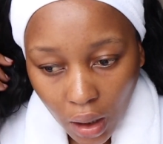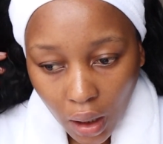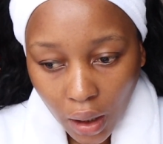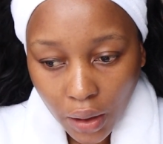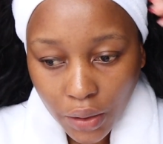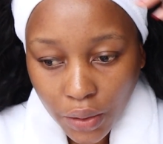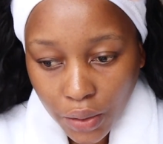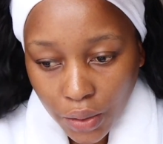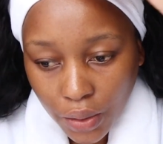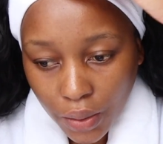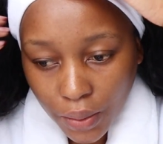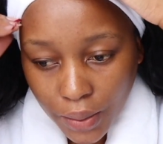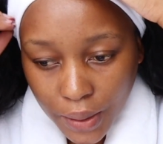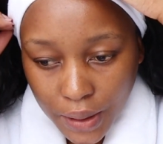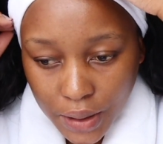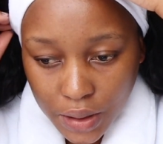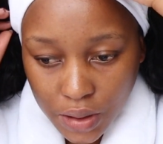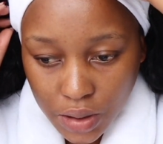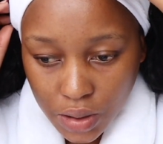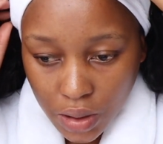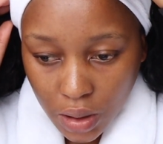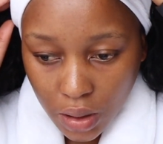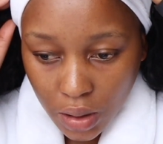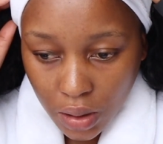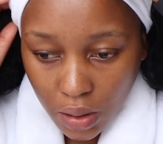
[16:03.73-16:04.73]
I don't know what
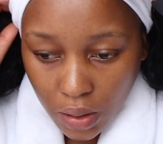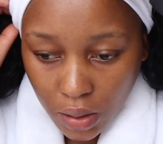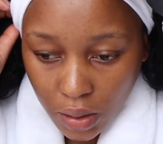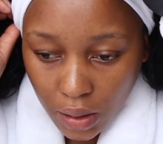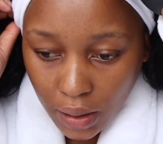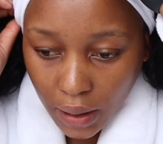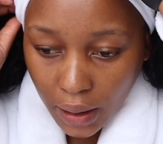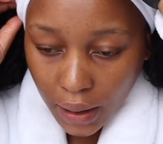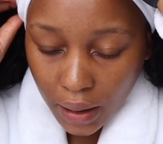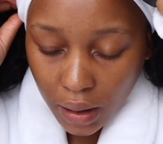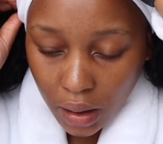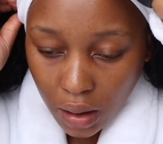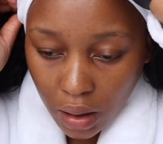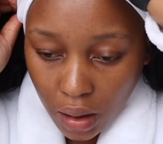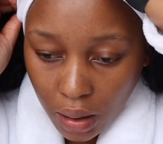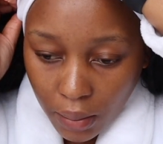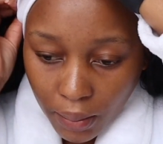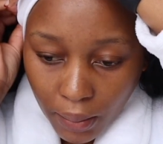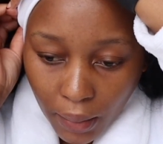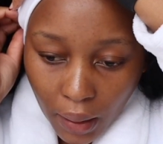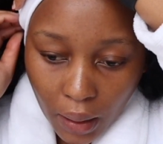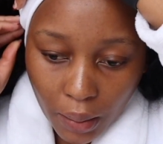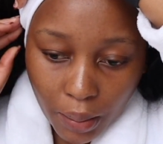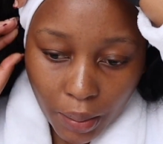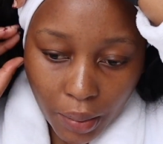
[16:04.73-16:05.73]
it's going to look like
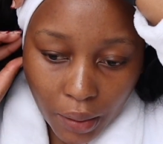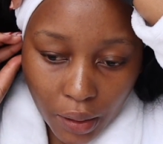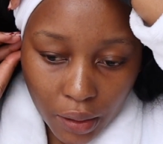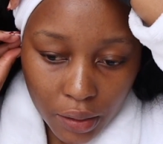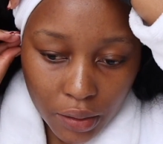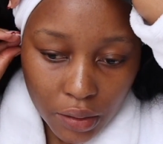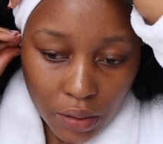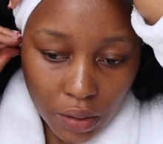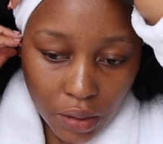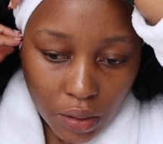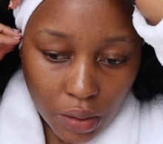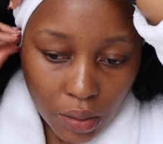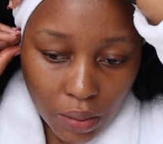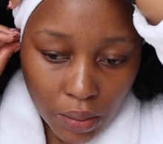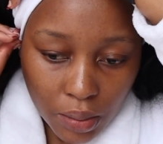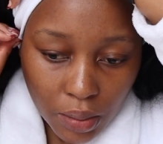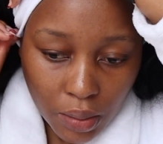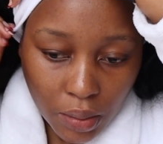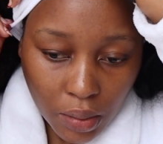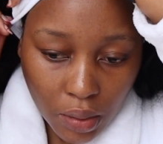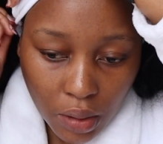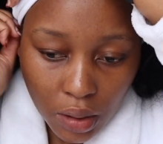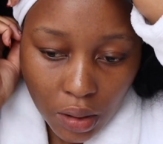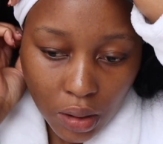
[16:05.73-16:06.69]
in my bathroom.